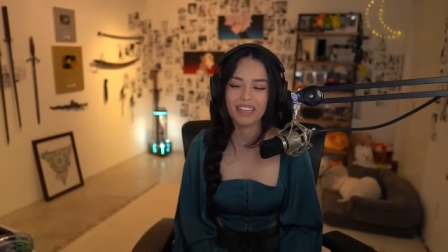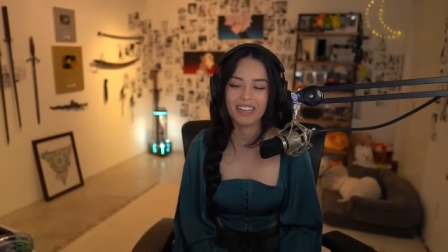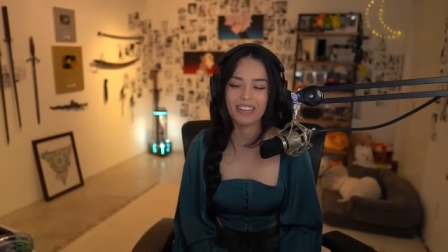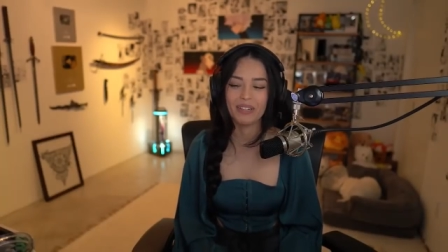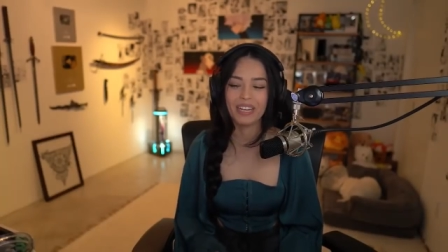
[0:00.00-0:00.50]

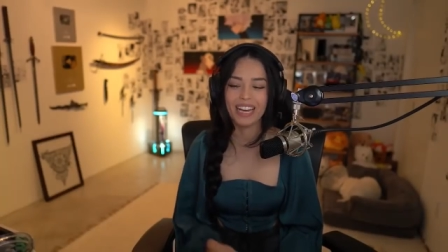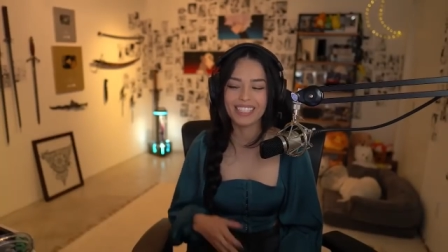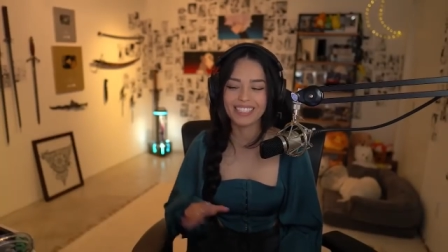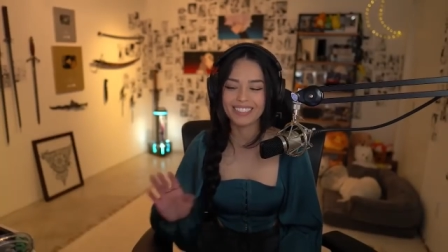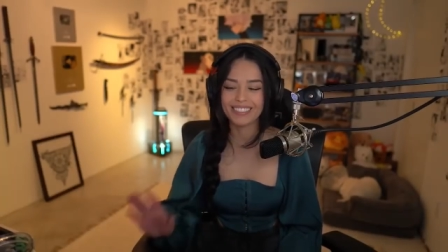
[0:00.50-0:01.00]
Who
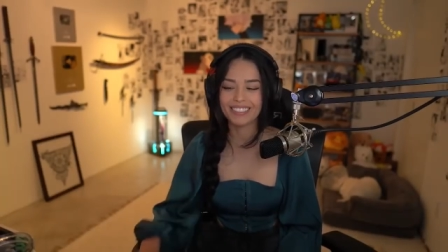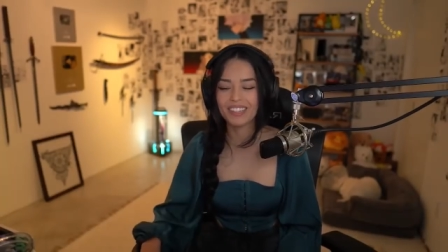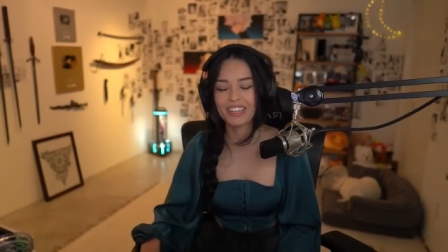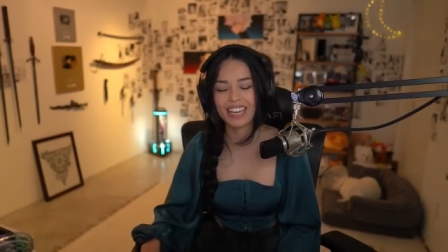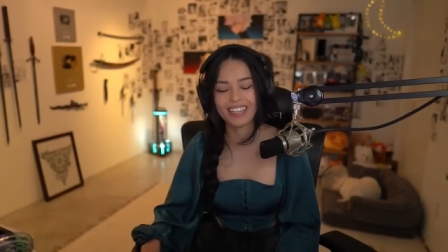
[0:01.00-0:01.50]
has...
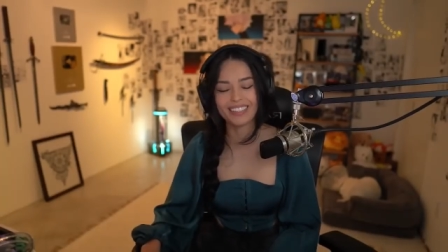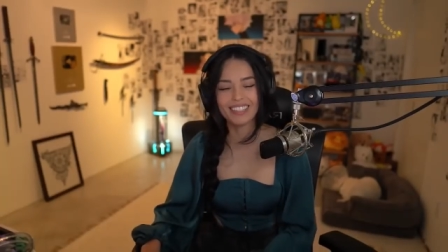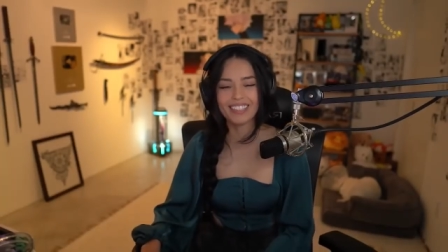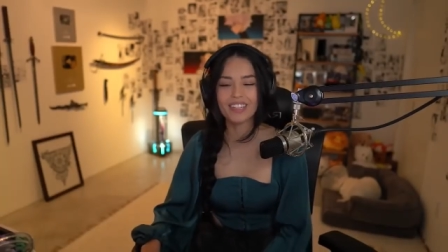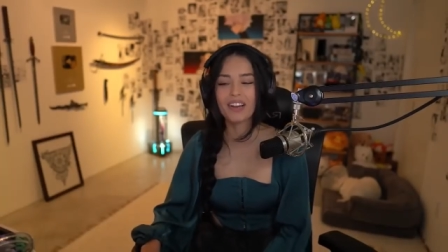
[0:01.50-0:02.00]
Okay,
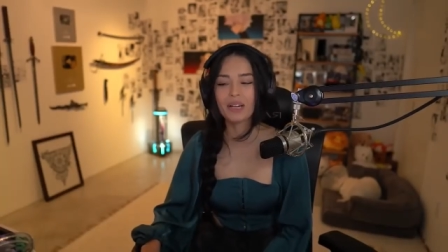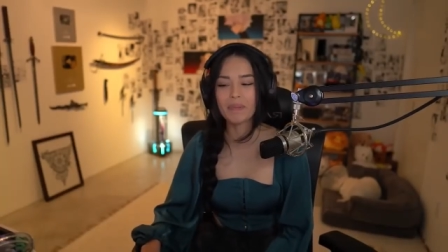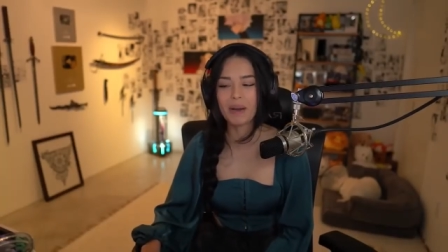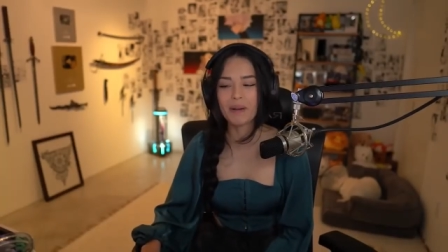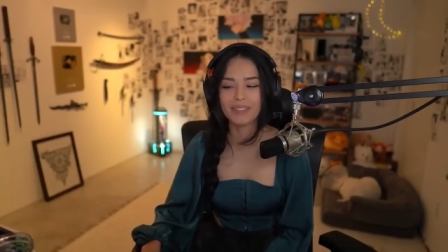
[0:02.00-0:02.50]
let's talk
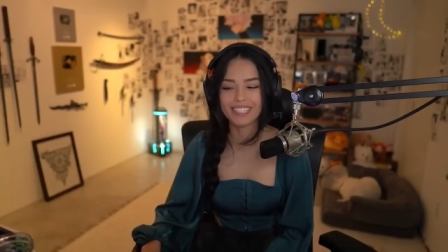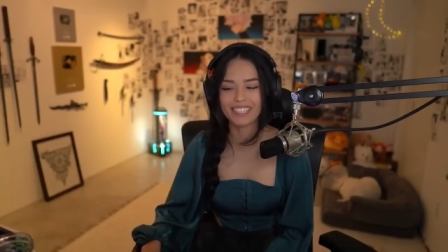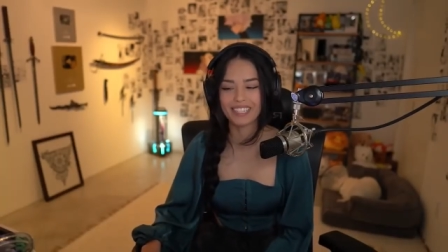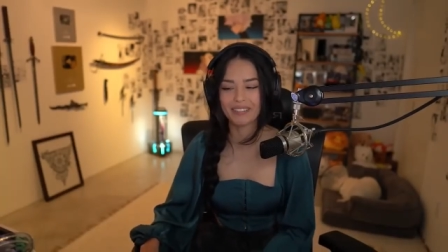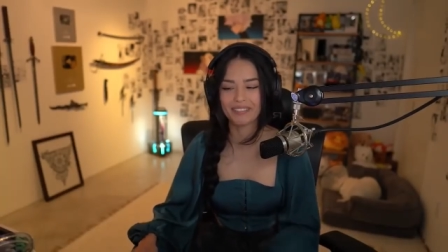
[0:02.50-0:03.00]
about
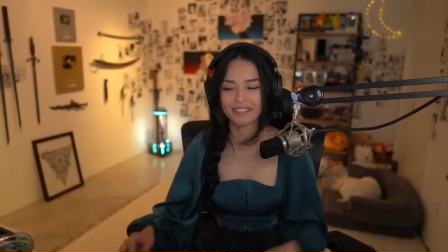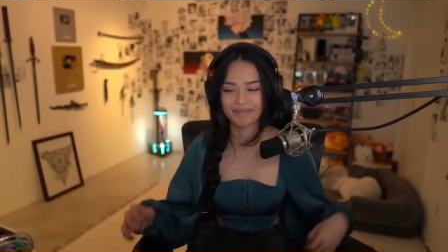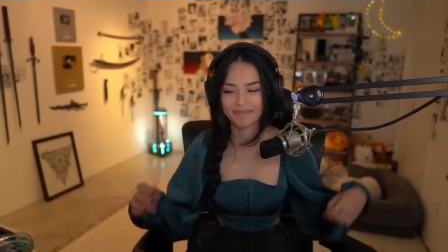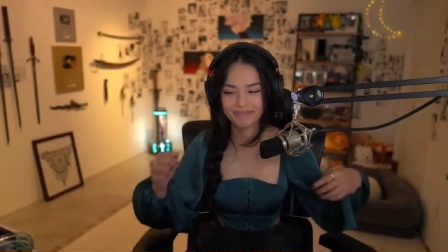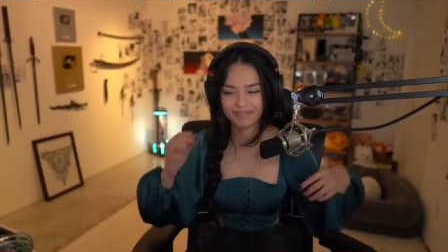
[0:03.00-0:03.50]
Mizkif.
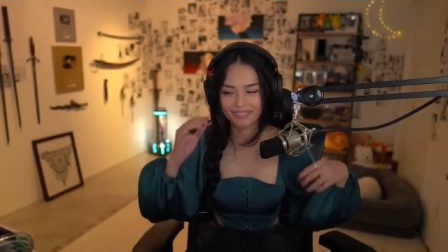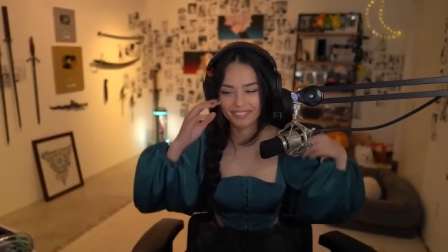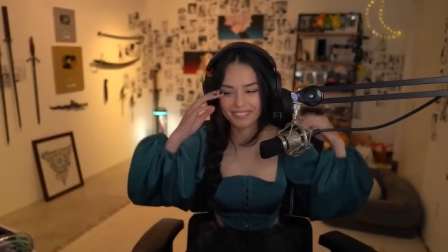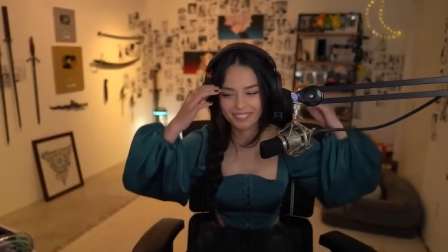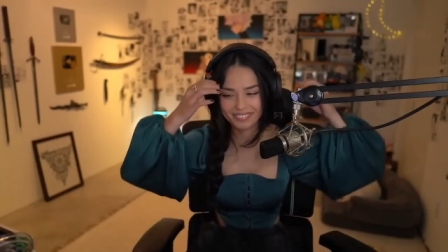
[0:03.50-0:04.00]

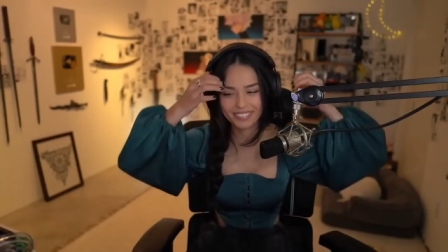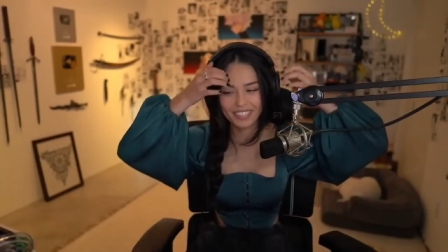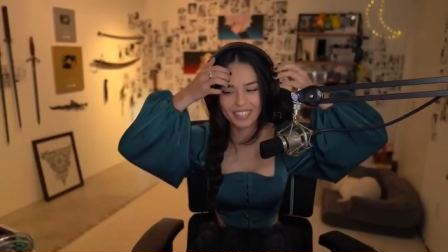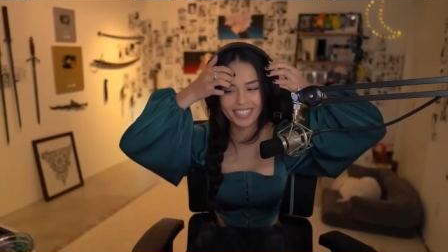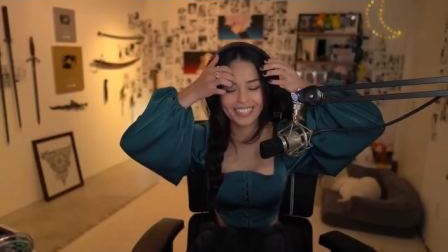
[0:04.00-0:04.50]

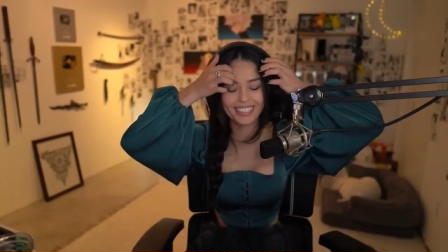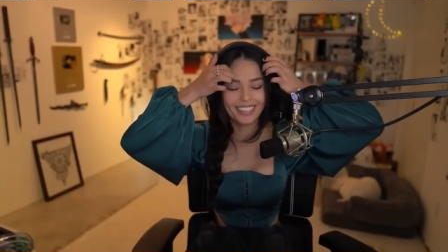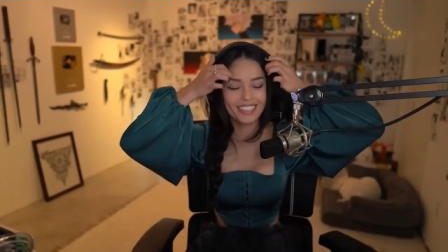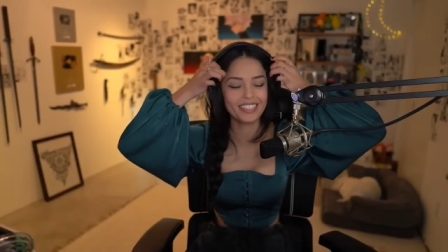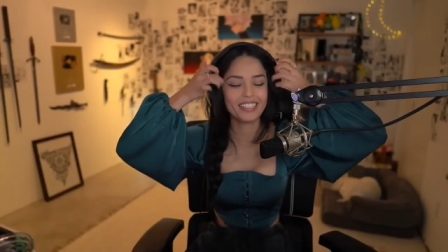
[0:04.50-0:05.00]
Alright.
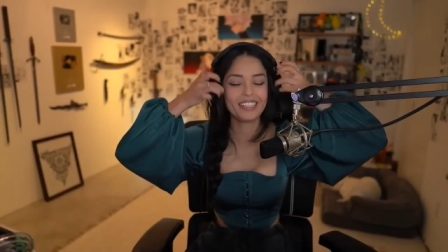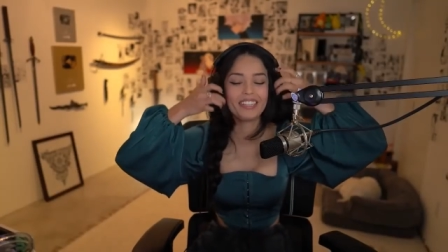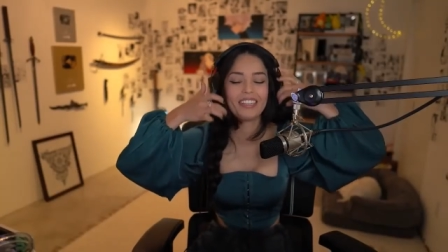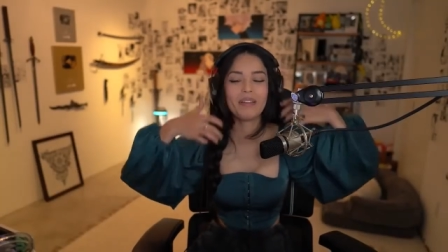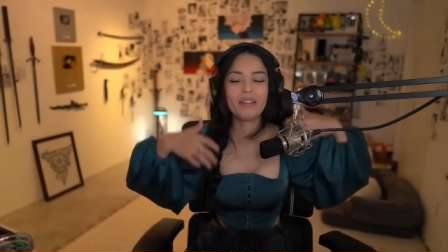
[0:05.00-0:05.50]

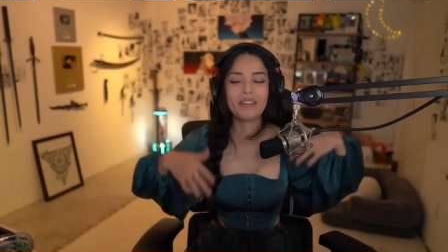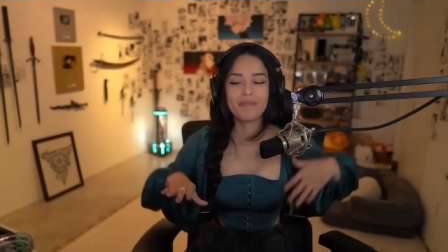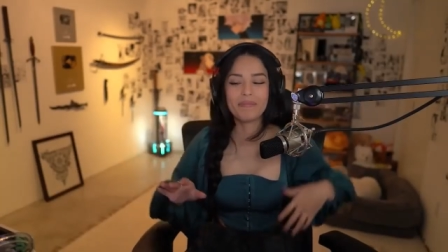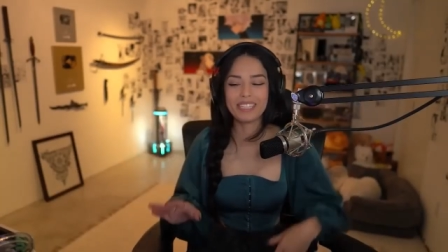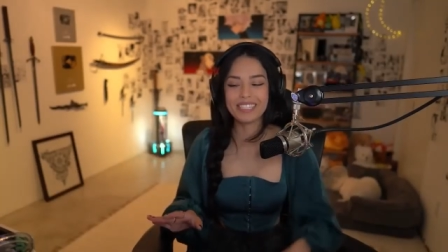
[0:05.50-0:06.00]

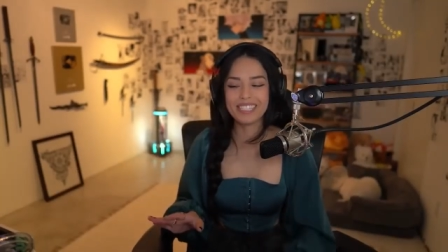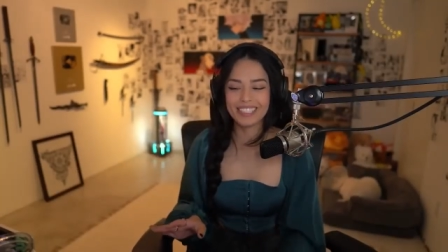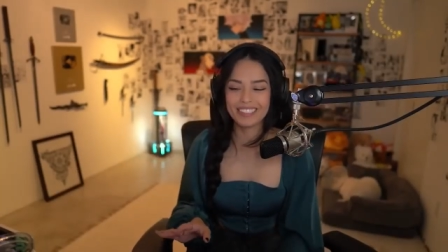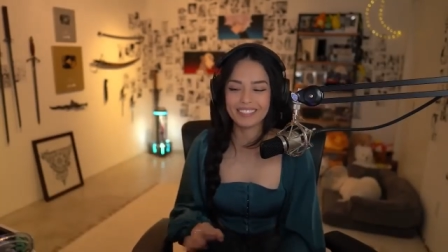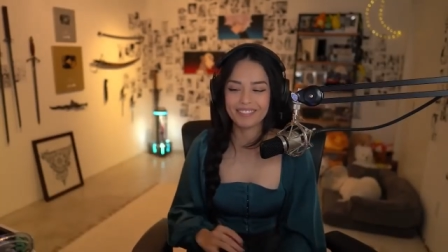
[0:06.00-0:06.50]
Miz
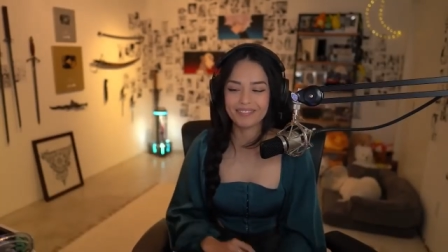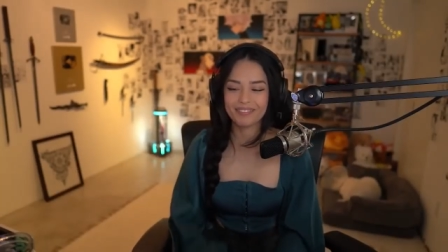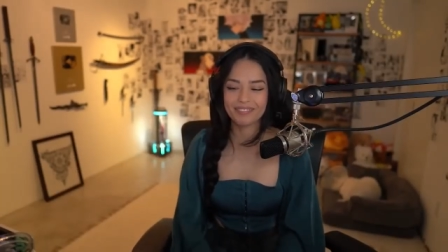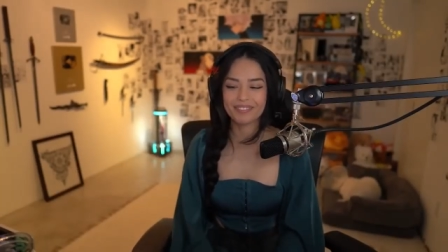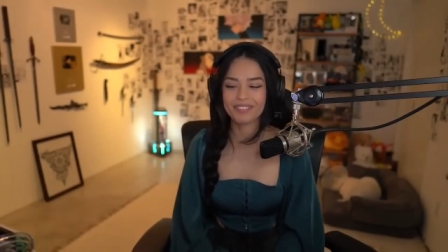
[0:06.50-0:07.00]

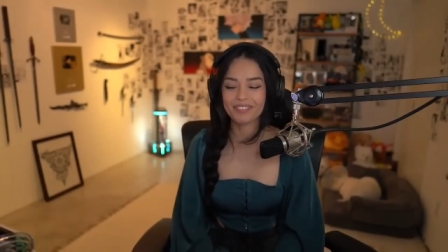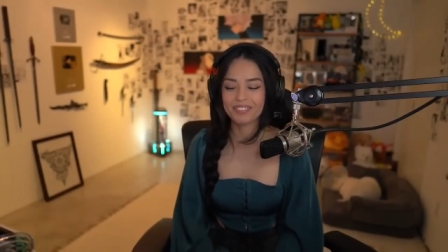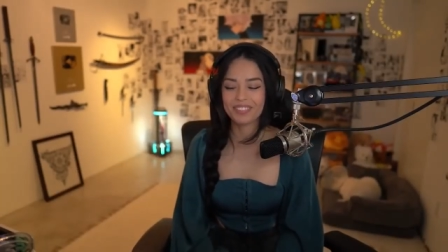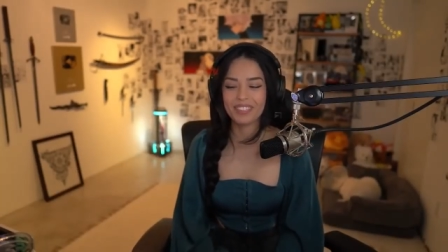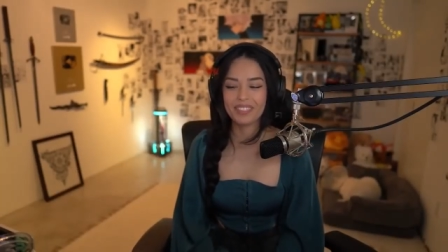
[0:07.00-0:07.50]

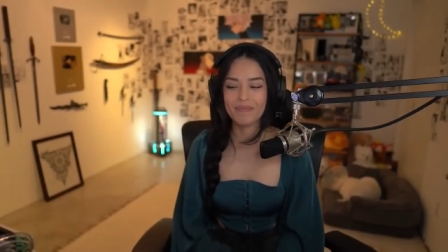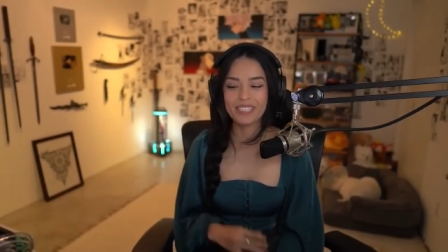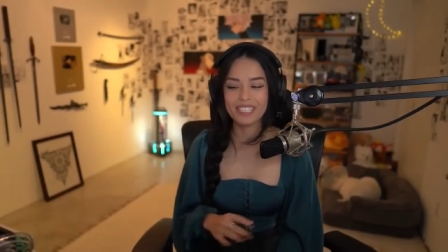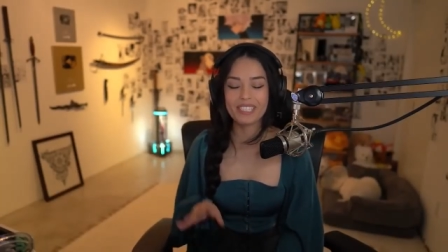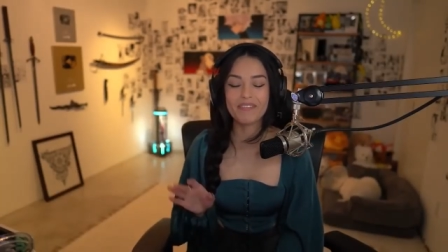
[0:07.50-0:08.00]

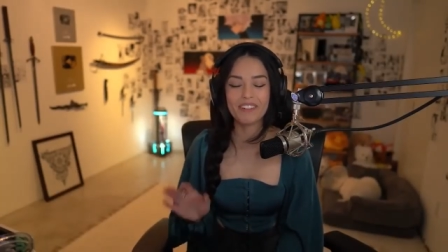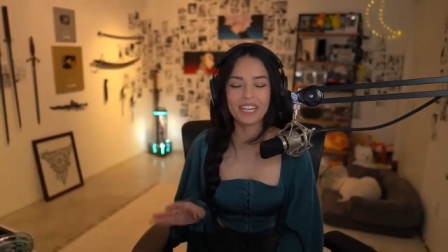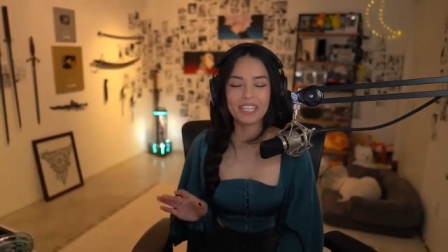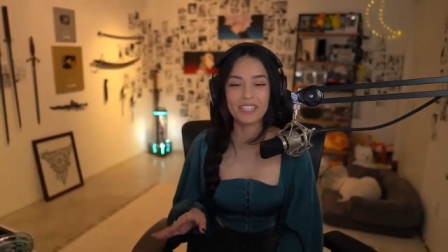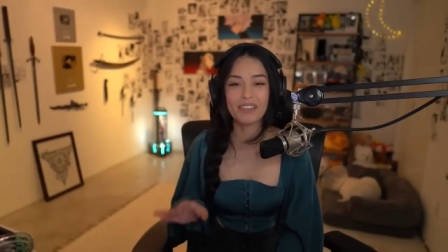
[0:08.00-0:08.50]
is a
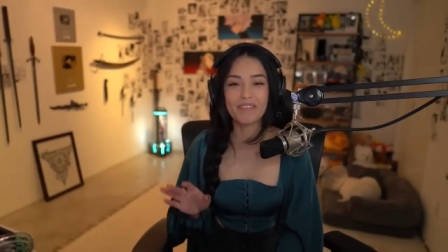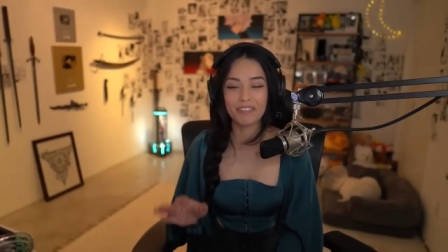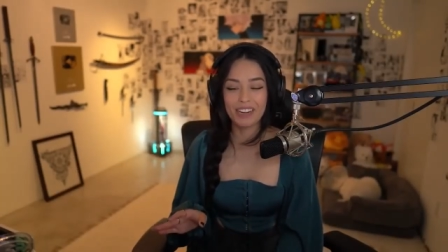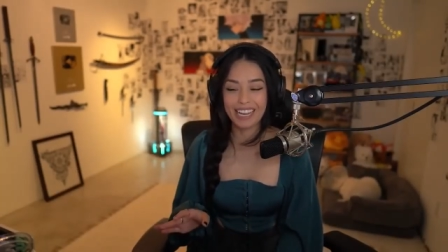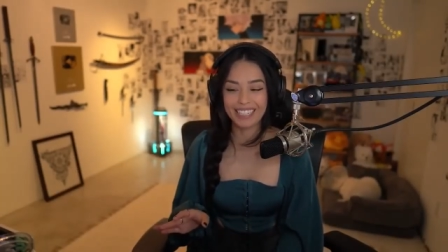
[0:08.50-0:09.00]
very good
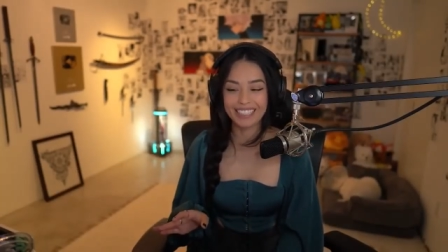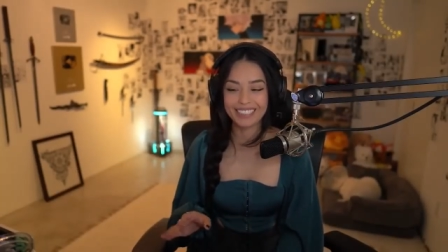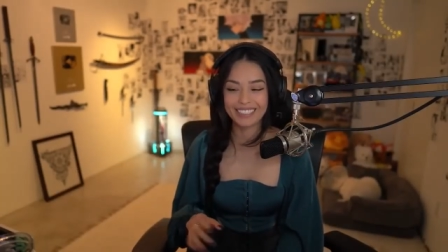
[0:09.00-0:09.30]
friend.